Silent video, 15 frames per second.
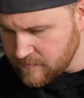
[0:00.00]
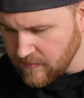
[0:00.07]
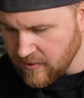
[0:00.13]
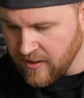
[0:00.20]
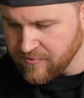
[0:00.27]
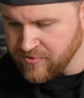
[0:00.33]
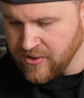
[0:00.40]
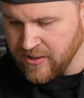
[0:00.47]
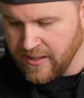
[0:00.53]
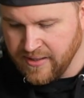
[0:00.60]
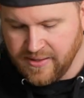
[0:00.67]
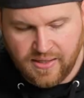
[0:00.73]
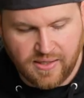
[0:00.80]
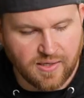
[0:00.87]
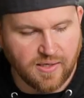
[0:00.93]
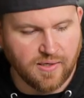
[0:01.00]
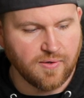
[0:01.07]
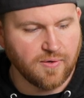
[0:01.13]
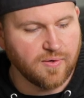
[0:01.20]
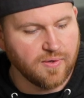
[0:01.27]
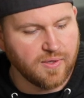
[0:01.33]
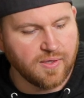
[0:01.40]
gives you an
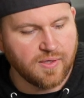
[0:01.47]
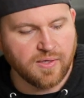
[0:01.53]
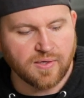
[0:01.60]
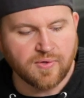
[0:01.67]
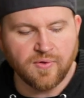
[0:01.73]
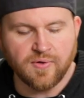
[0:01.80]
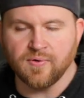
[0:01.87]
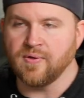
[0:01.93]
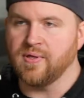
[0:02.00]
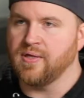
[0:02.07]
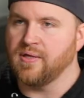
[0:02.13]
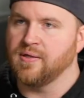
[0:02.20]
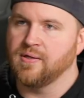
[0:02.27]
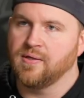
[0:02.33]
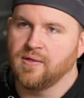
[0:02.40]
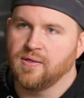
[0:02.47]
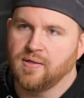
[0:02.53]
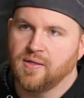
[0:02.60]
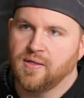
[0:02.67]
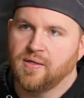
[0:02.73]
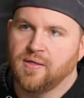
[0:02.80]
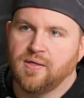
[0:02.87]
idea, and clearly
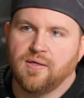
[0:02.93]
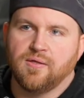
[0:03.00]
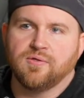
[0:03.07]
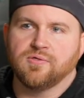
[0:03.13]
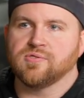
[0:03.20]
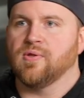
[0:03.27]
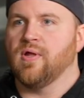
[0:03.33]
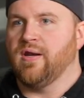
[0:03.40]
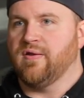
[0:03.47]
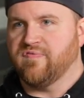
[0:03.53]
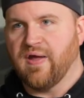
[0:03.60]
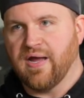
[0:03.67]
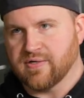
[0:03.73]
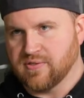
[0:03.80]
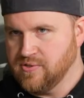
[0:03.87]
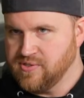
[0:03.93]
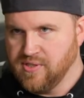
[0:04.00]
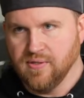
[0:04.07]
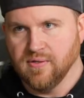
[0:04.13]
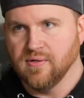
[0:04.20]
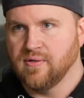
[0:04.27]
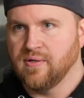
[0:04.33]
there's a lot of factors
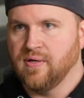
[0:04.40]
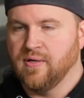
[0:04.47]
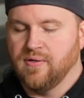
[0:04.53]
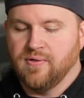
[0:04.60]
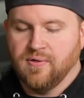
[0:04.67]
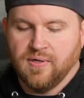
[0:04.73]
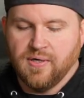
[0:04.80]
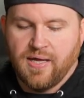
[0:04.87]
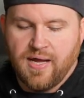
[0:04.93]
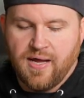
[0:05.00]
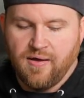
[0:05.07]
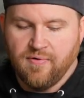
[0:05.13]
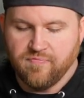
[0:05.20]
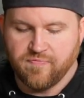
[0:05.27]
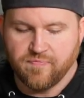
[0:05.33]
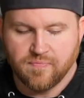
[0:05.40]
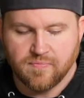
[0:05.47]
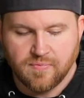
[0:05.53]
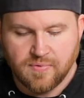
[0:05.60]
here. You know, you're gonna have